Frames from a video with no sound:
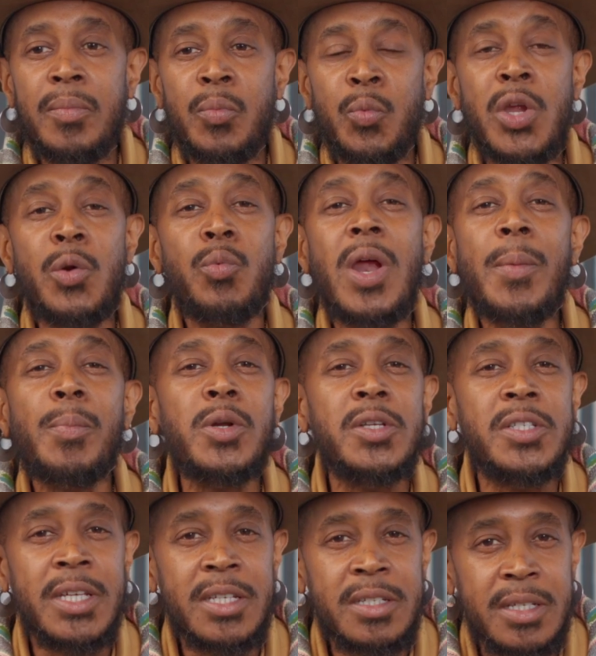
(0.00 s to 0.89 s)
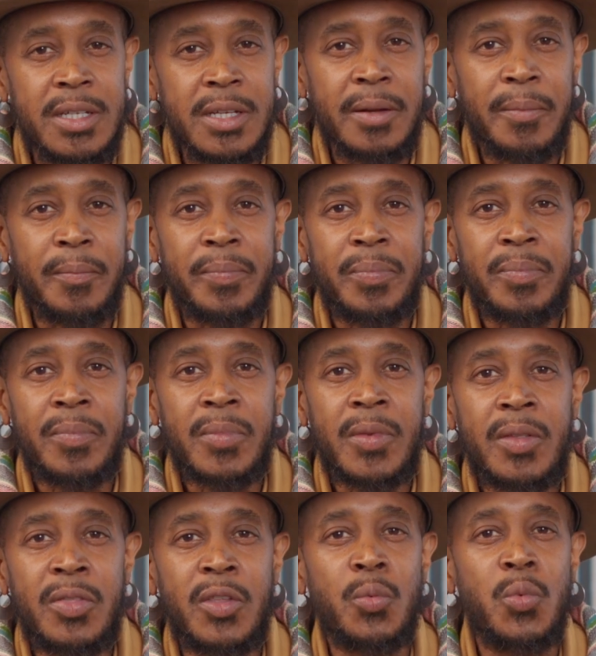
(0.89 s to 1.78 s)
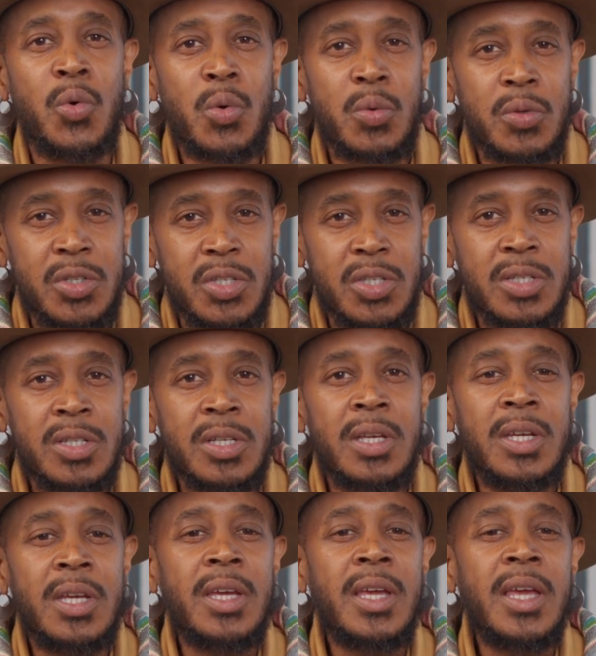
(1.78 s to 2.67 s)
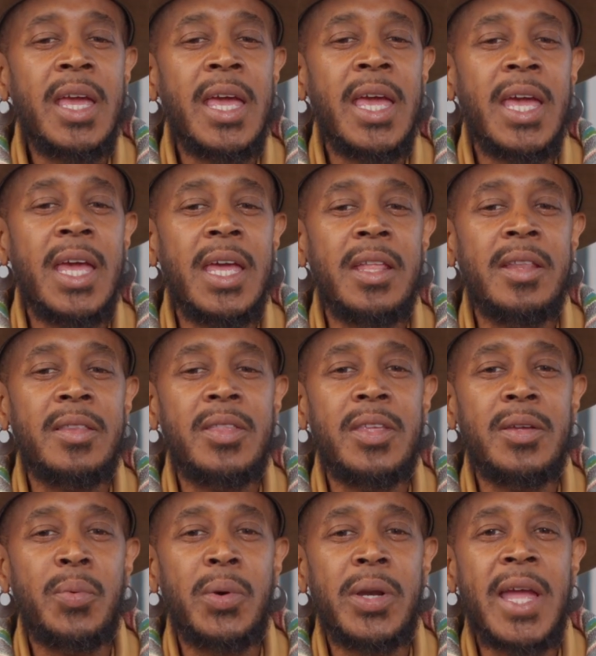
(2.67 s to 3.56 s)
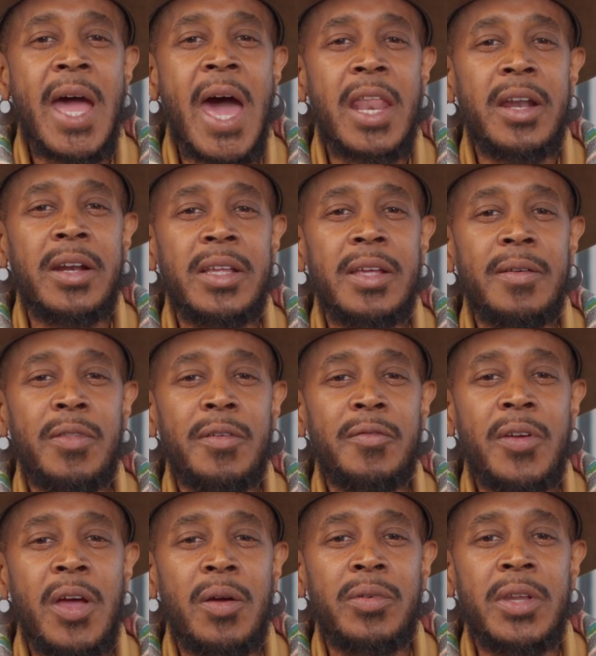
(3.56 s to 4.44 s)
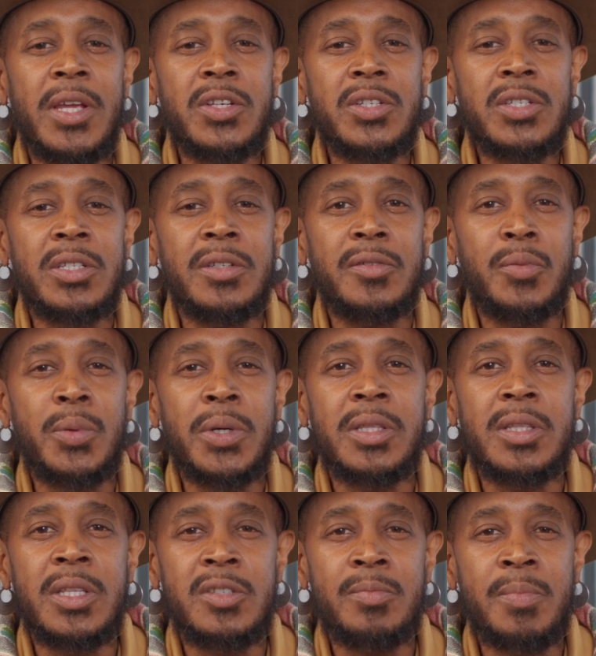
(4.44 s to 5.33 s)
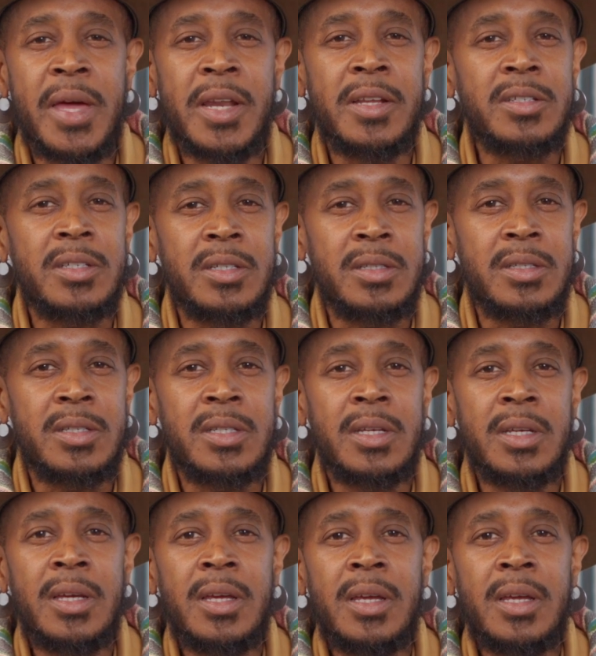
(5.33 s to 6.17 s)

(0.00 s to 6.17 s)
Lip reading: re-representing the roots and the reality of the foundation of what these medicines